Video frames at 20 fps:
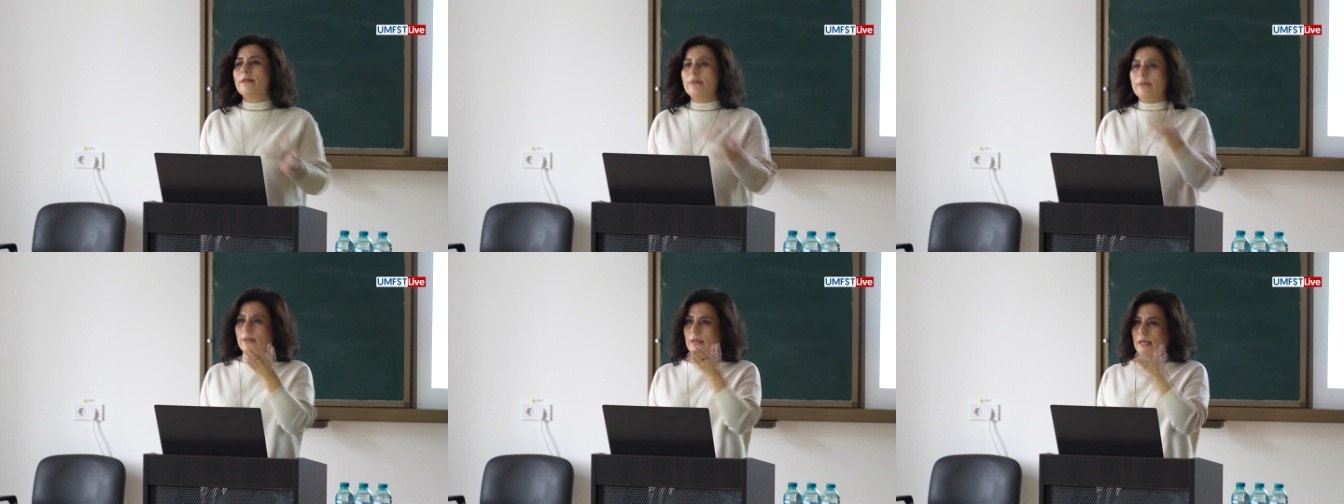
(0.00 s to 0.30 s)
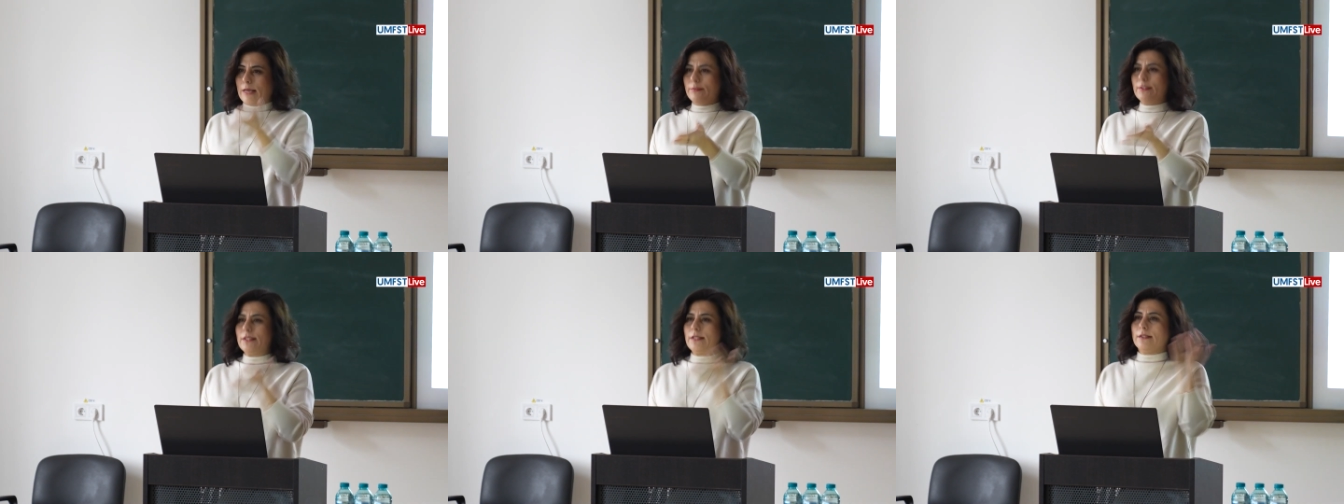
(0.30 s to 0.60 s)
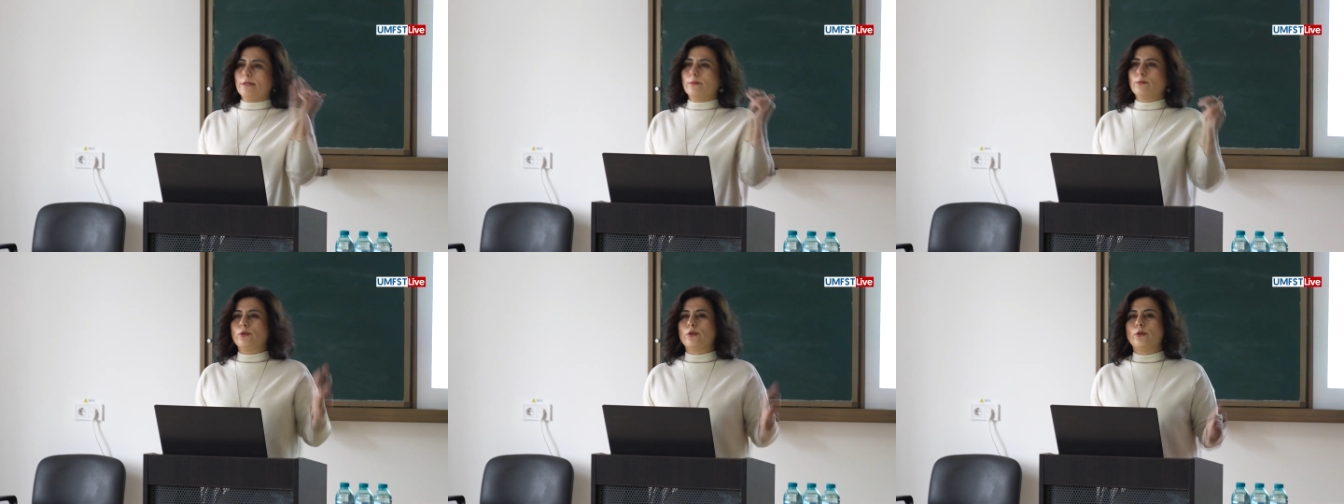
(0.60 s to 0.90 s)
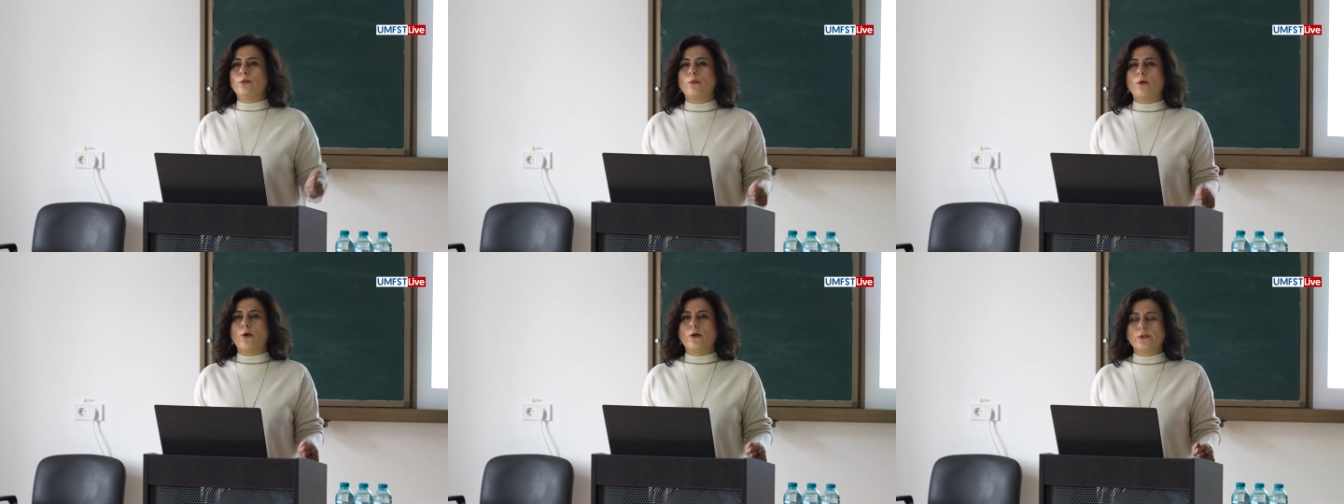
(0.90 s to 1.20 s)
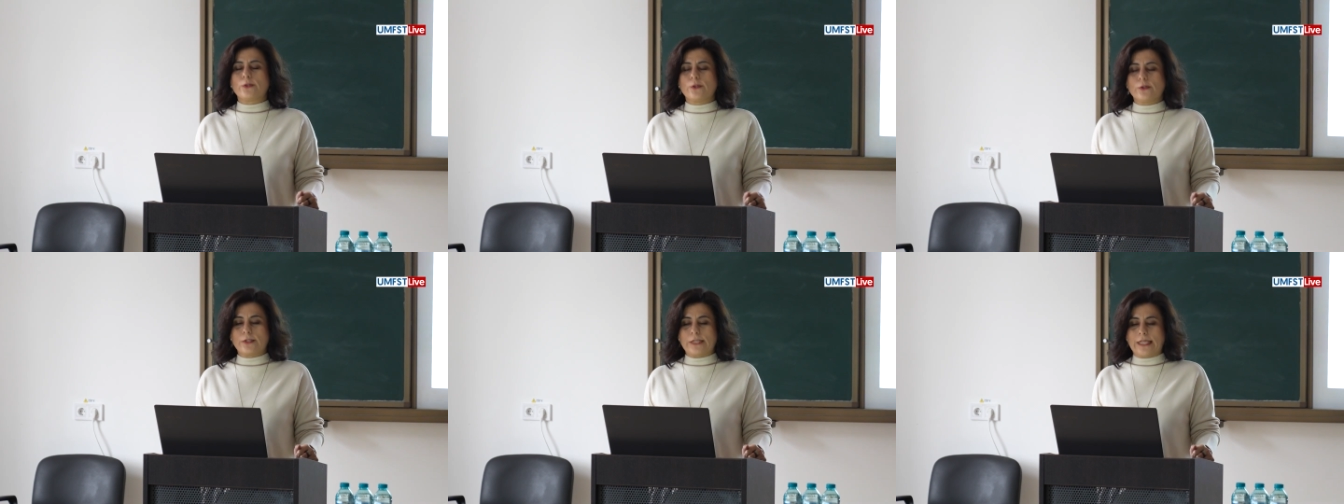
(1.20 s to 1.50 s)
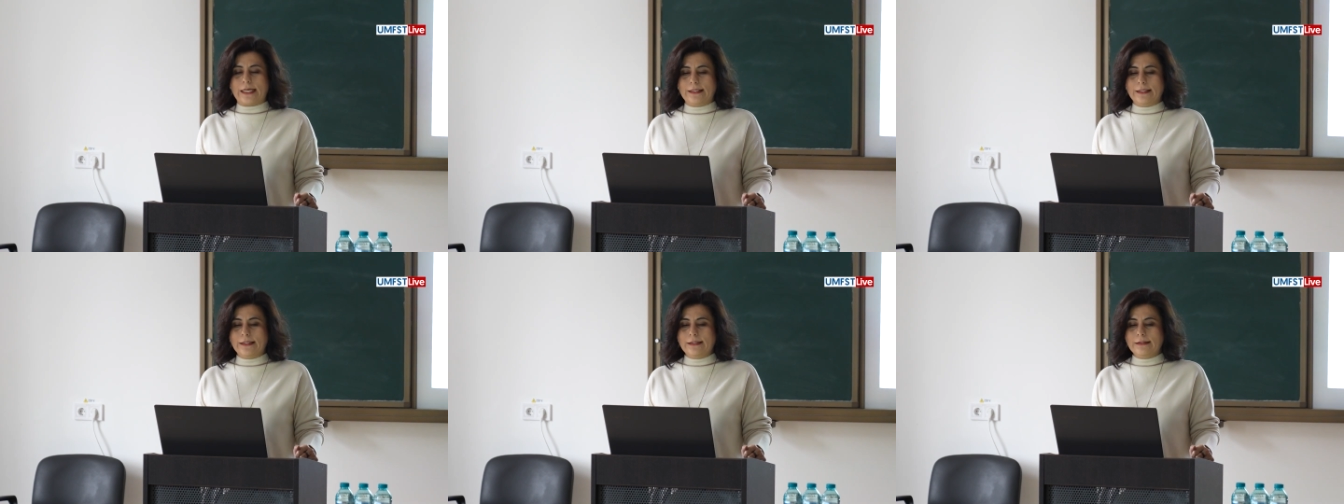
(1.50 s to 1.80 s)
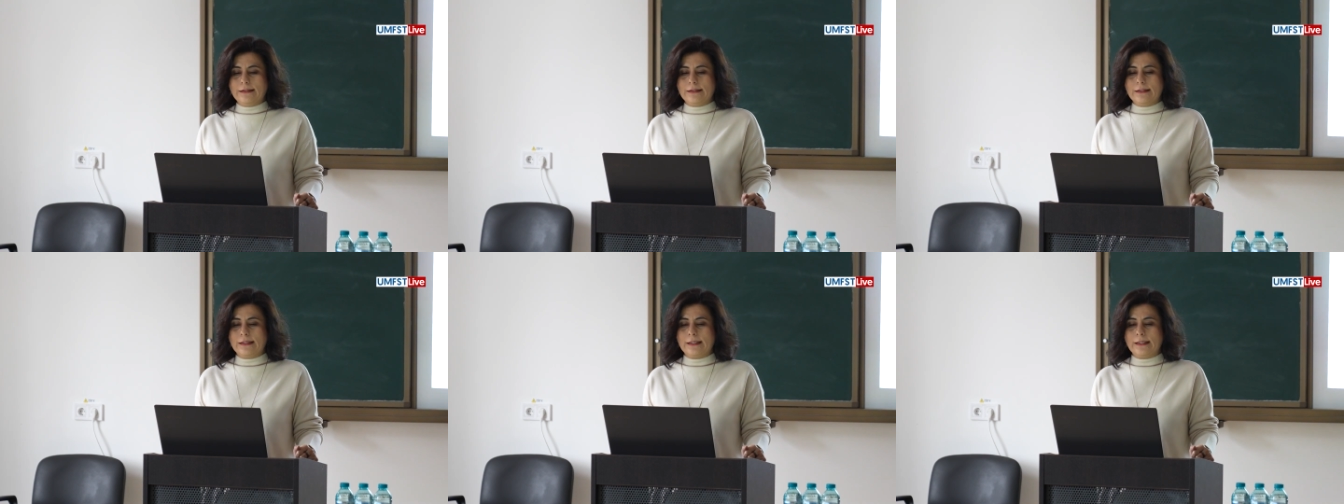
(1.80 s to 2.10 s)
The Amsterdam group also said
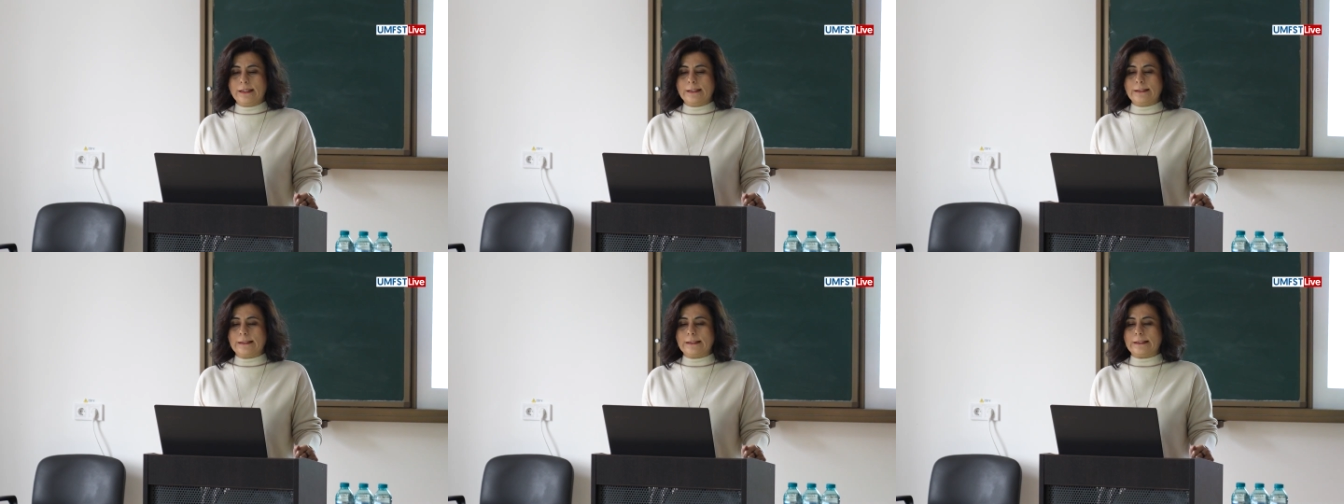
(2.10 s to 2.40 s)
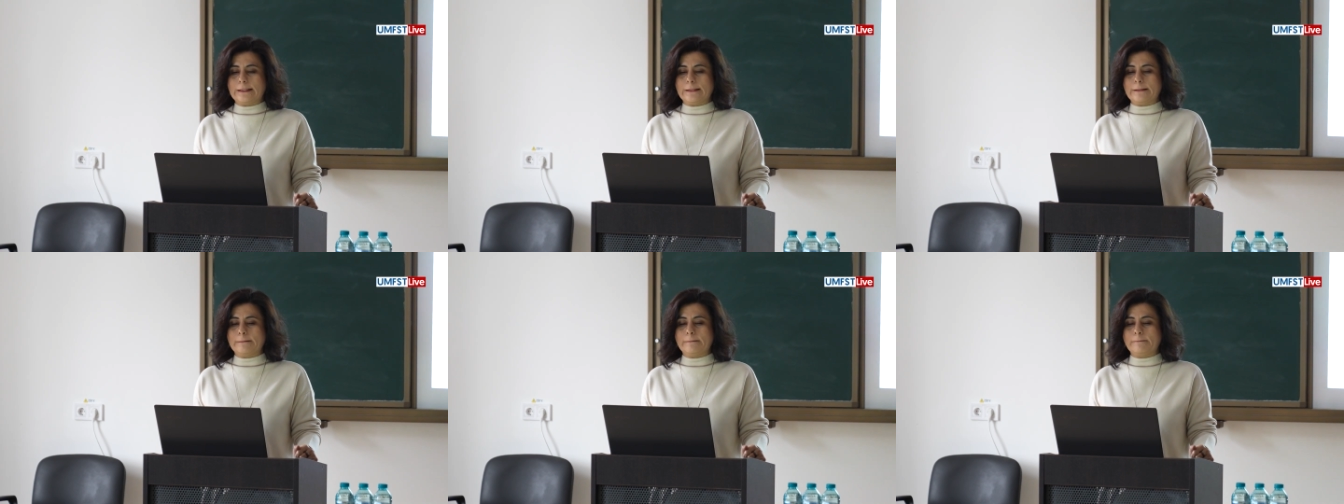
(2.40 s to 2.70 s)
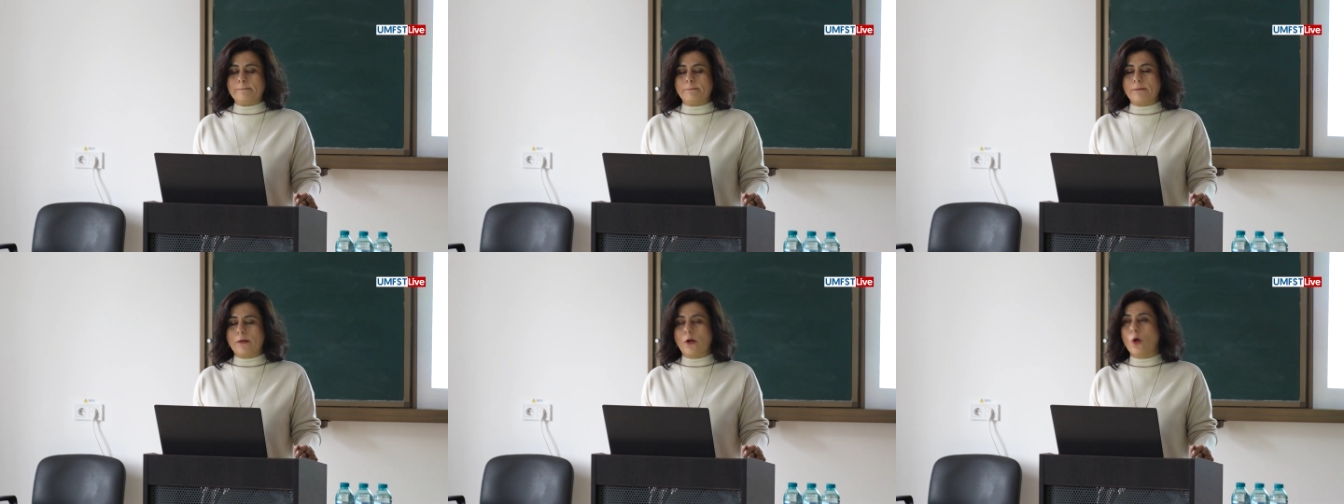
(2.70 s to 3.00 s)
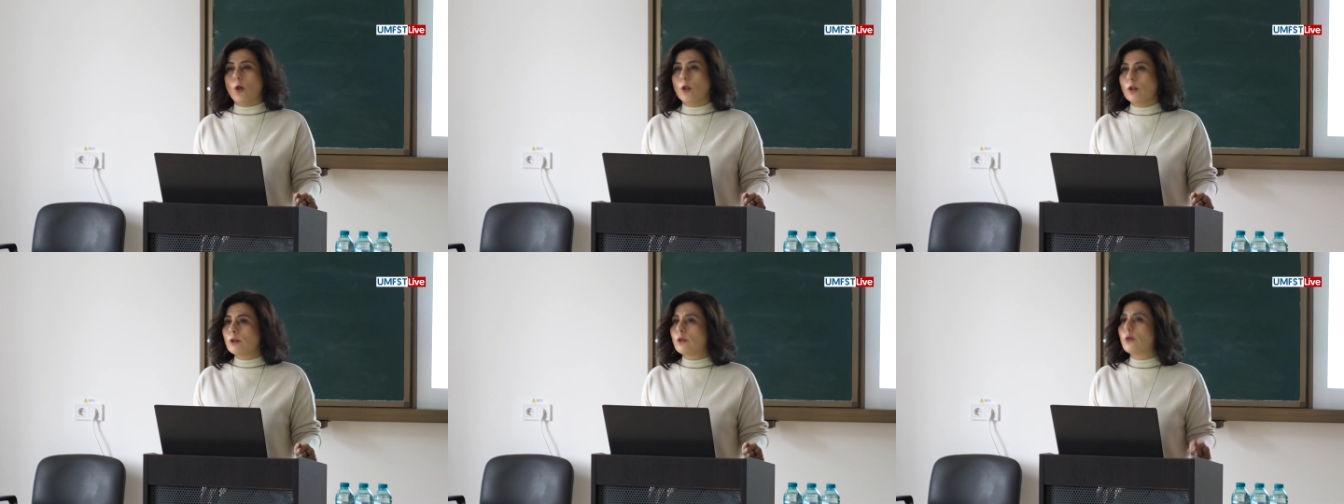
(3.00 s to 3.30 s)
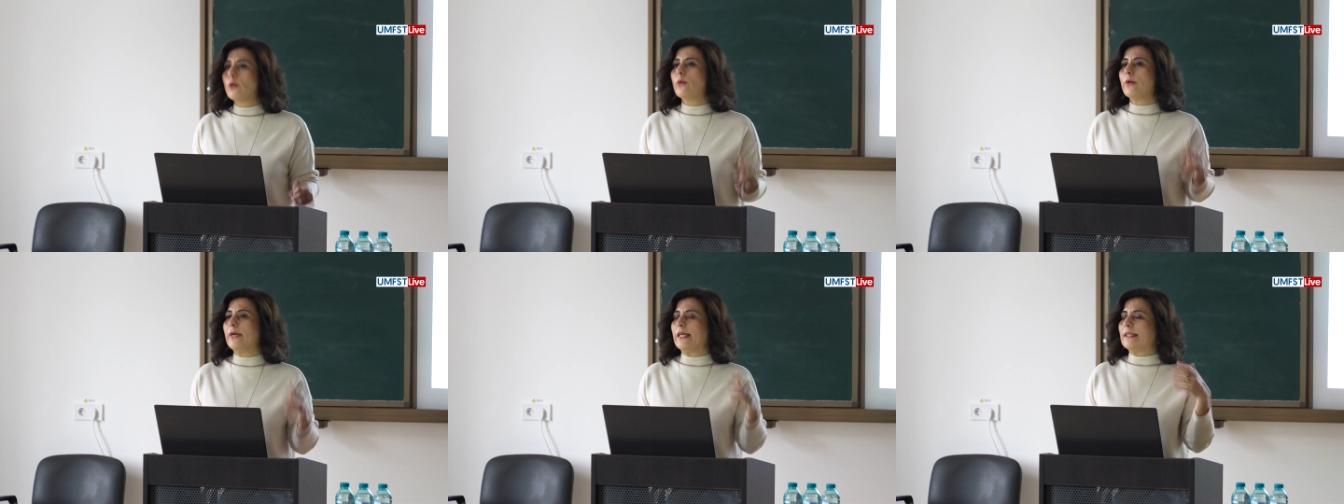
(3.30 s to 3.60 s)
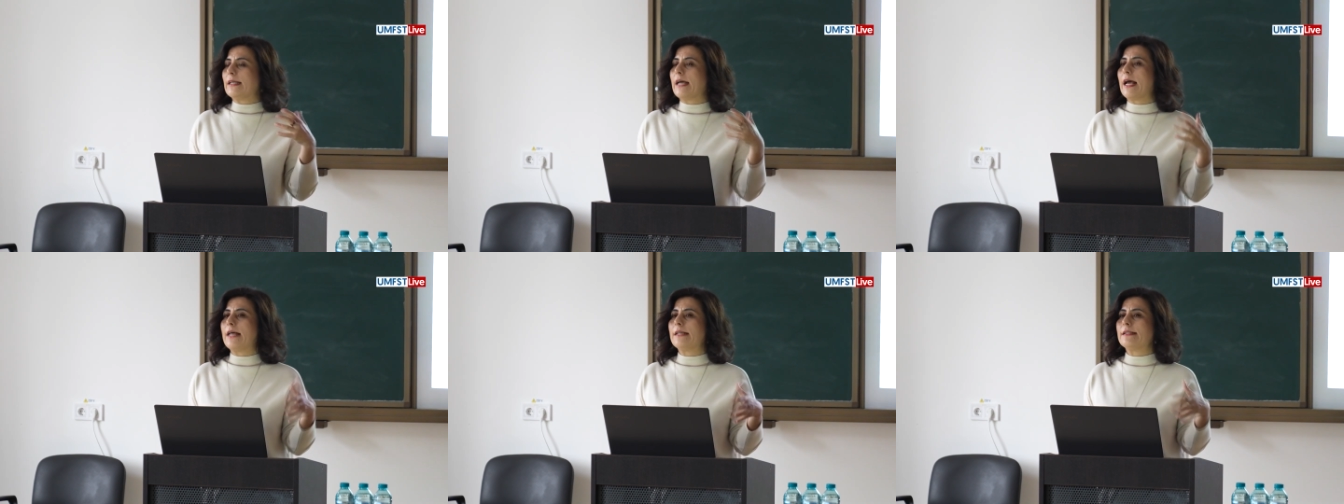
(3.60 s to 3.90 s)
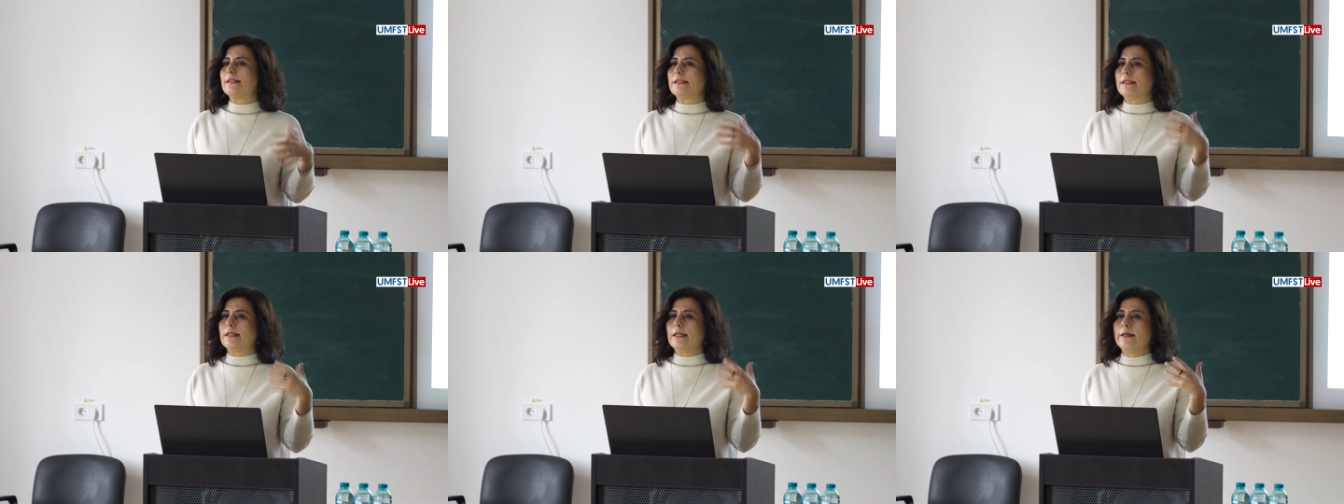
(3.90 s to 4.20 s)
it. Although it
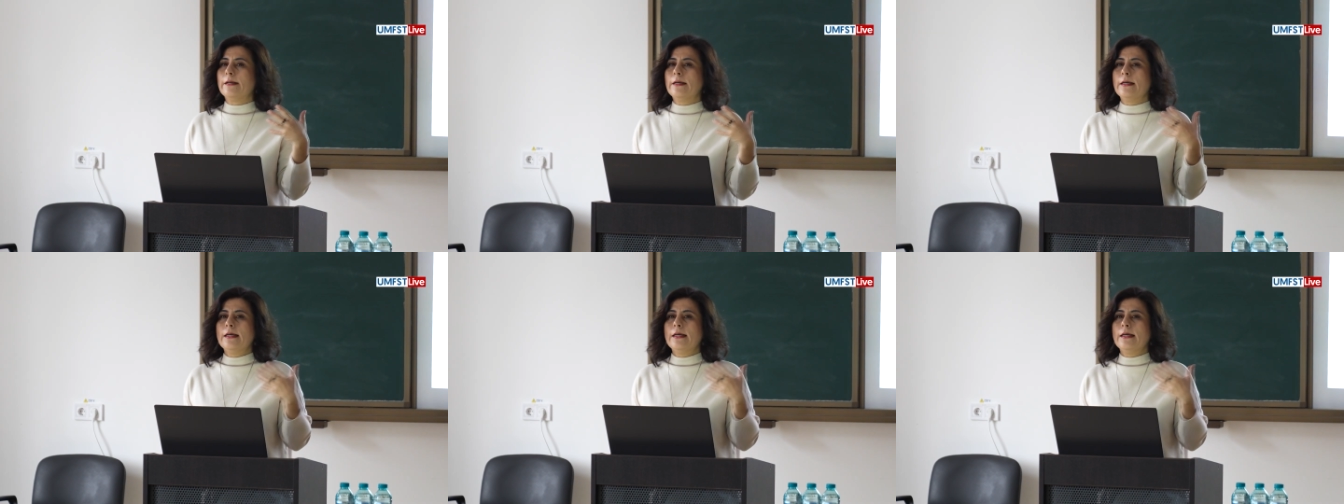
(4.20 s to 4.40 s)
has the